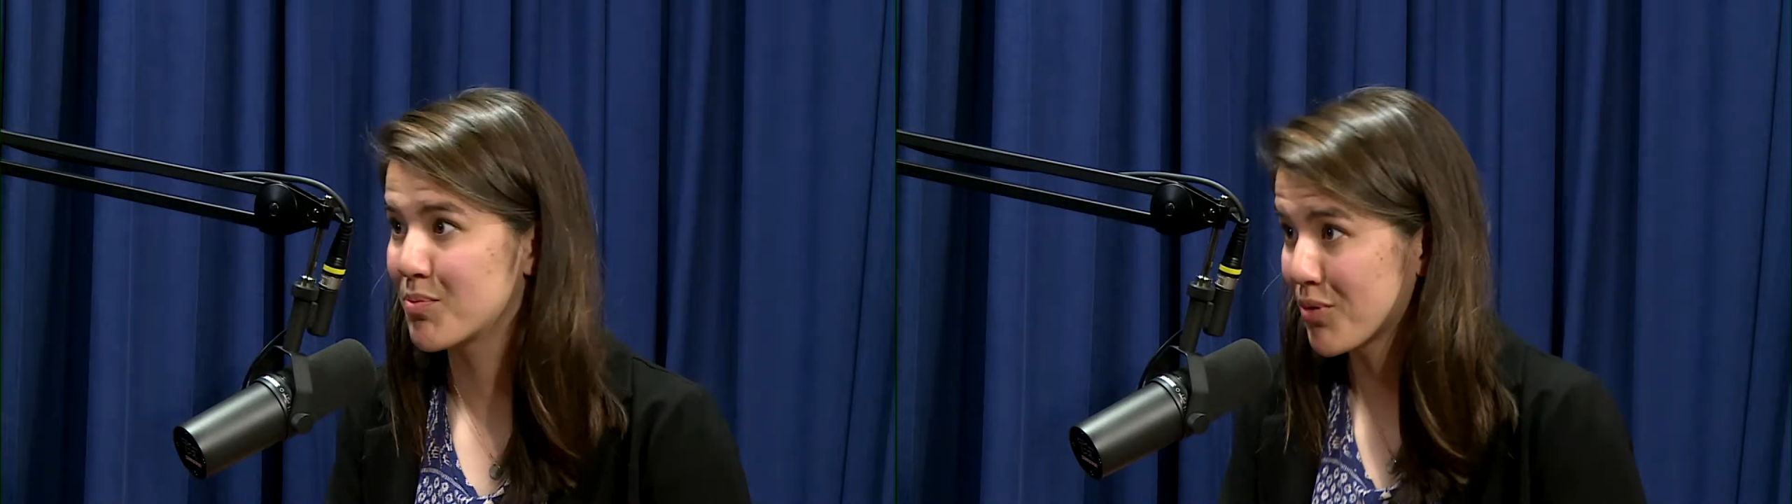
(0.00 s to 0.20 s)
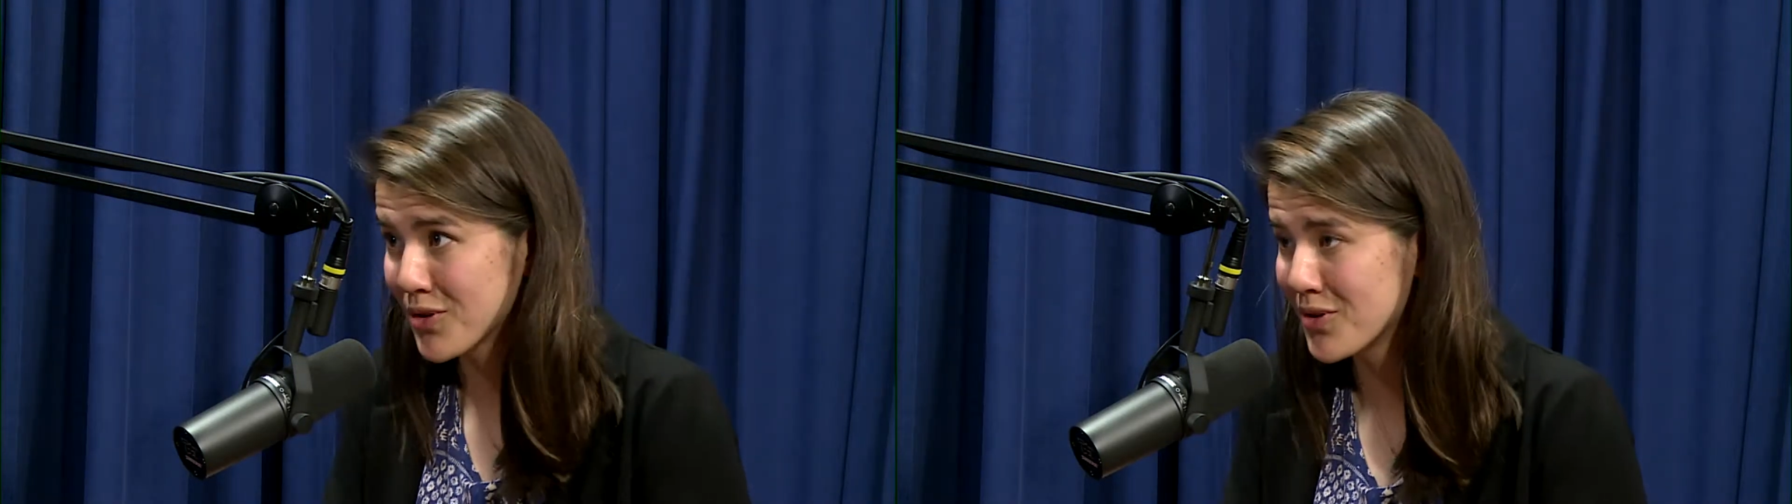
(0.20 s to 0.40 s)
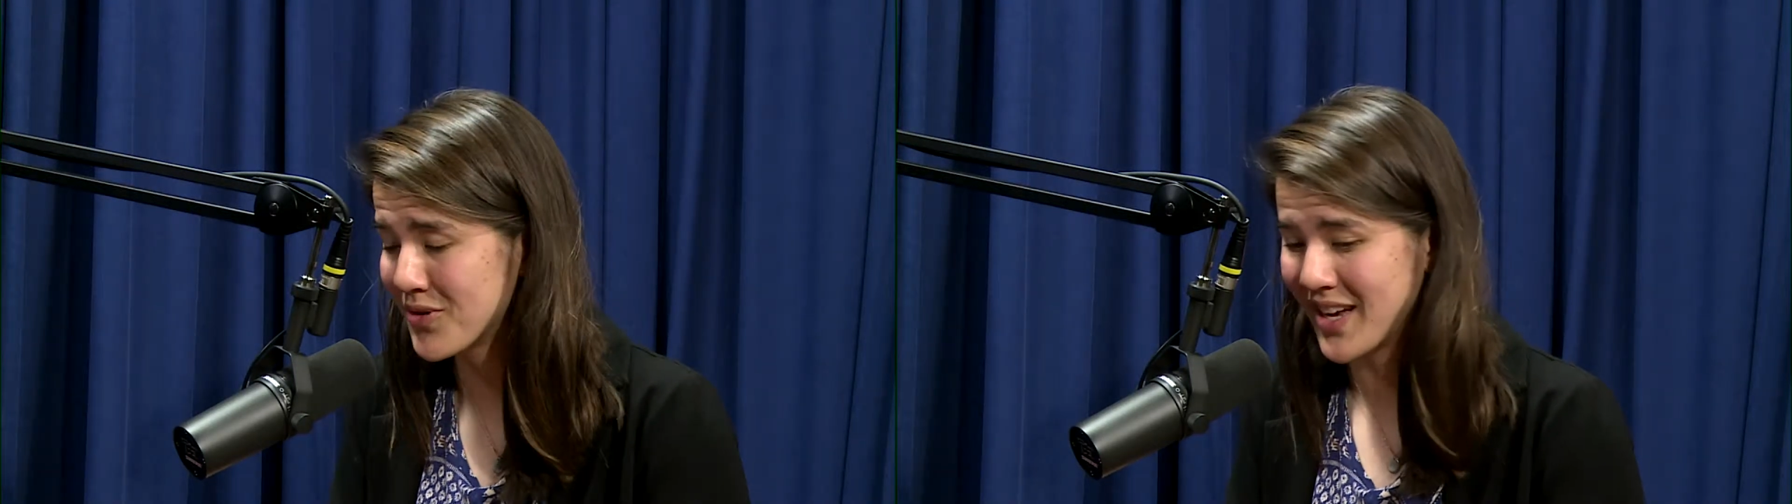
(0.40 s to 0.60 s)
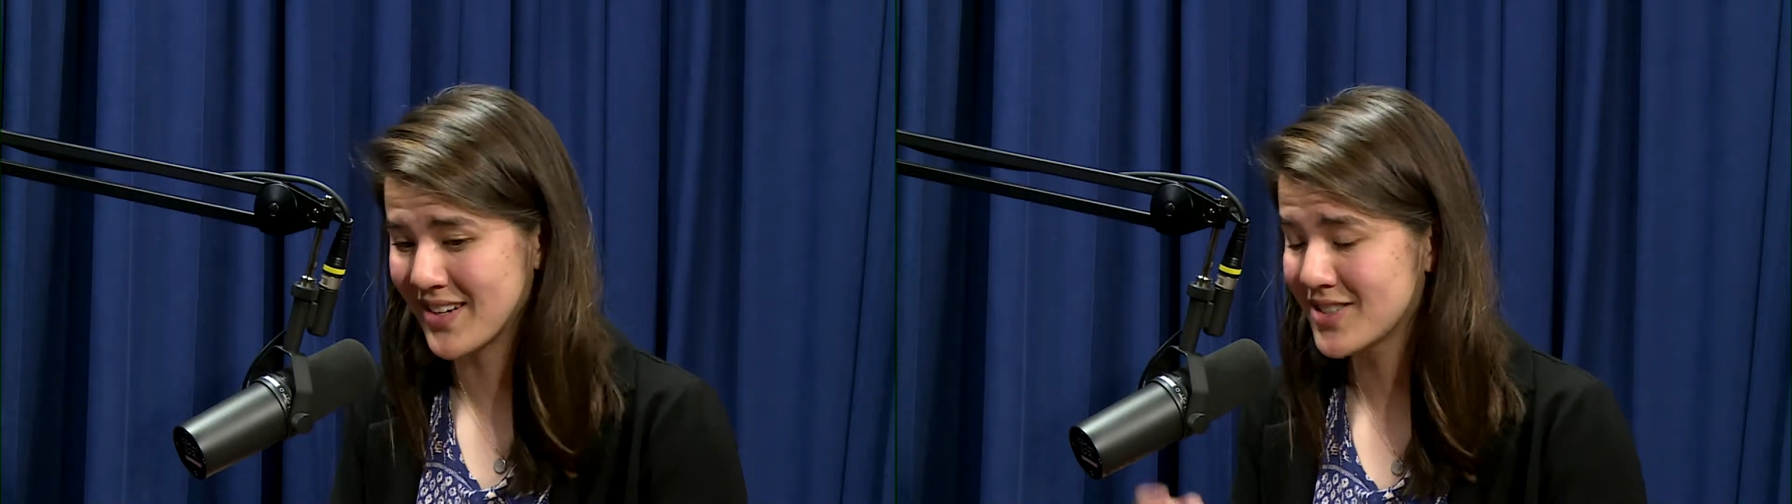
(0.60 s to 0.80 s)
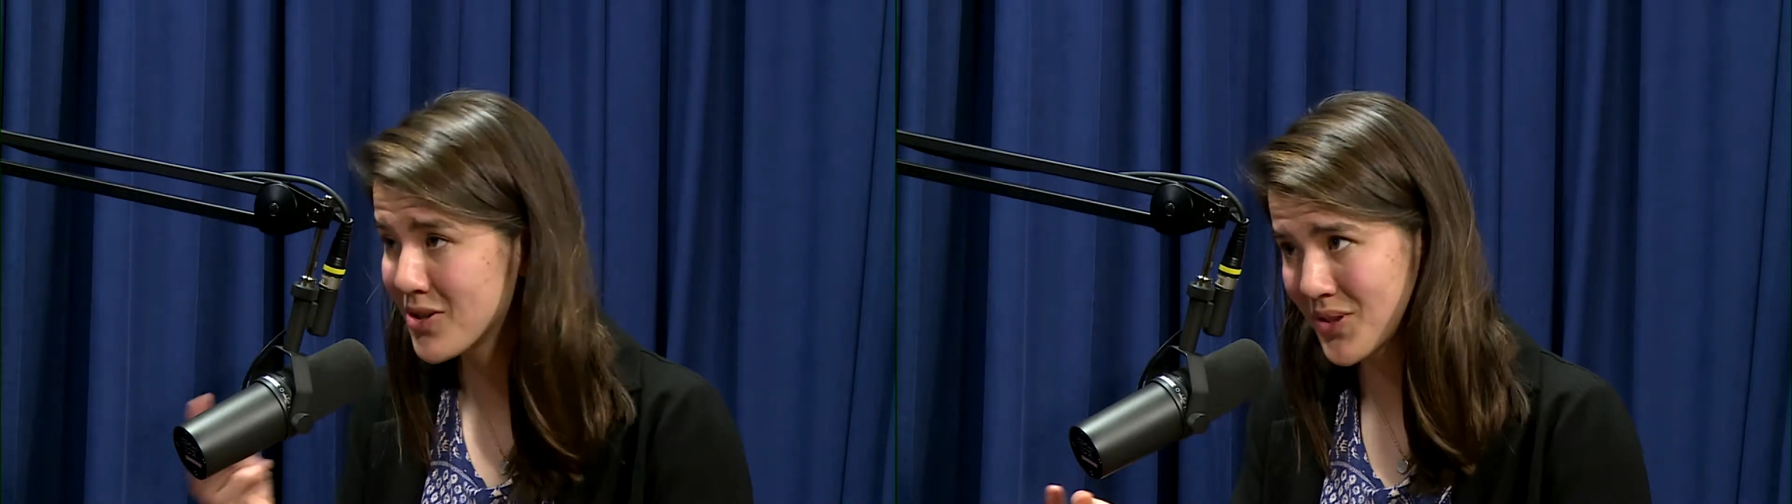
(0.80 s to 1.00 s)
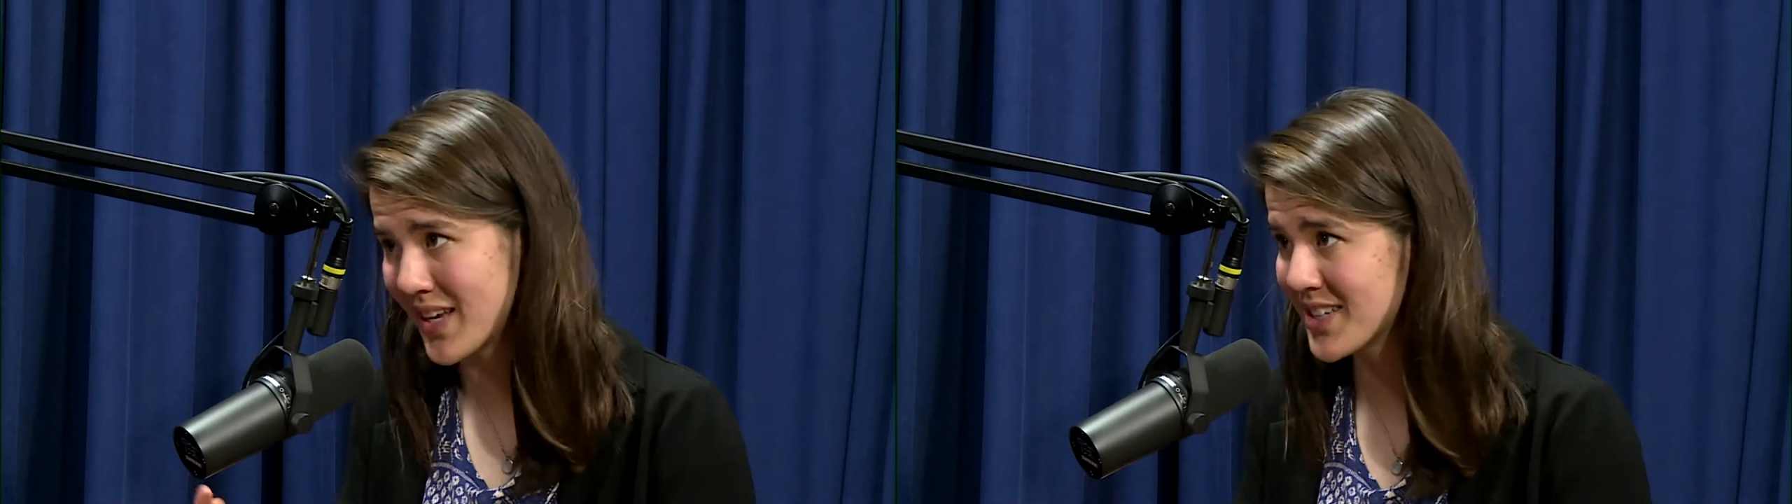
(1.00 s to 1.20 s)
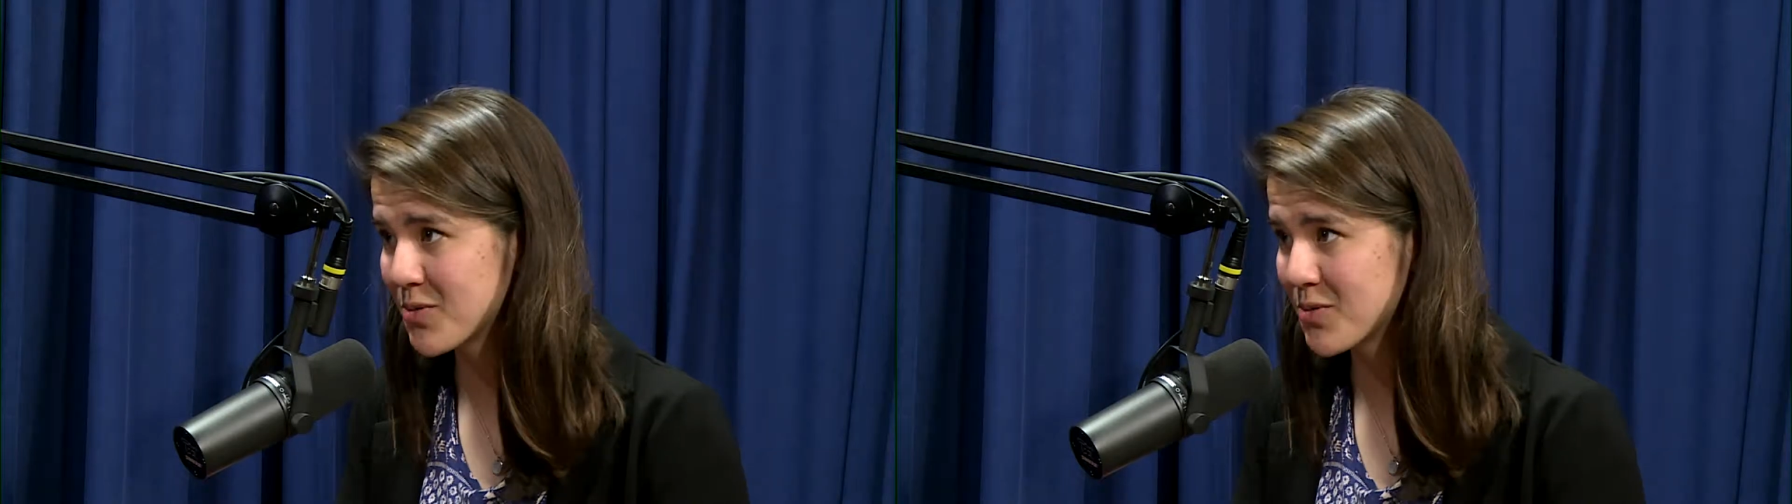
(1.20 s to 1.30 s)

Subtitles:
prove that two things.